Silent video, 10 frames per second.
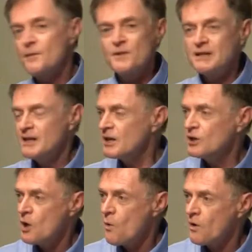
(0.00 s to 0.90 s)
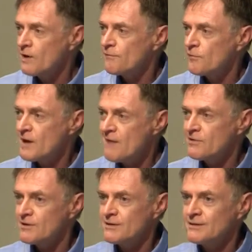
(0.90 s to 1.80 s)
something that can go on
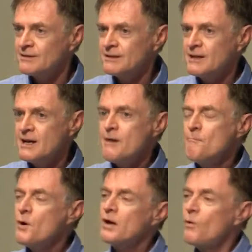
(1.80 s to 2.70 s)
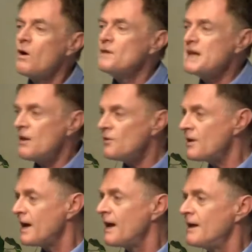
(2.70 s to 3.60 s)
forever. But on the other
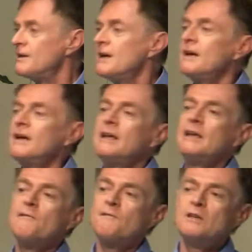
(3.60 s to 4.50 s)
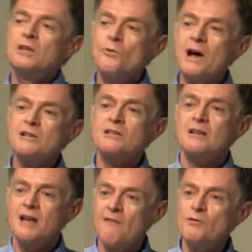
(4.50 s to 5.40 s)
hand, if US
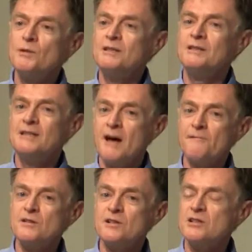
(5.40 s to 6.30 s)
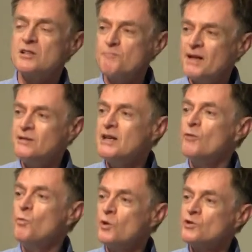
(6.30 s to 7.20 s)
government deficit
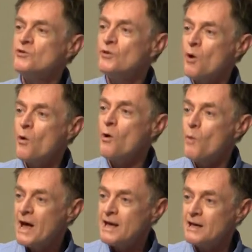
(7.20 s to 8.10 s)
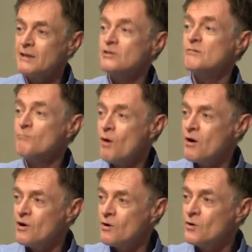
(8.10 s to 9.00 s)
spending were to go away
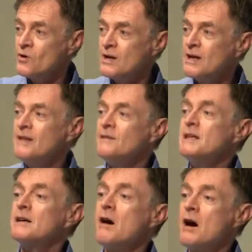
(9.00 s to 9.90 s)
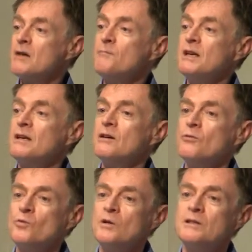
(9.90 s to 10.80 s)
tomorrow, the economy
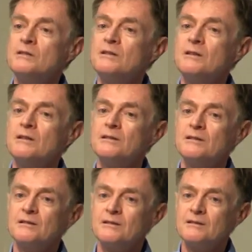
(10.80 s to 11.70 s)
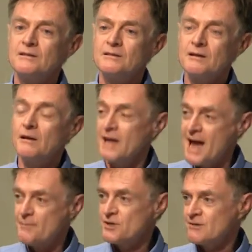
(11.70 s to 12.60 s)
would
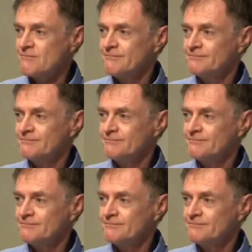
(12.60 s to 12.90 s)
collapse.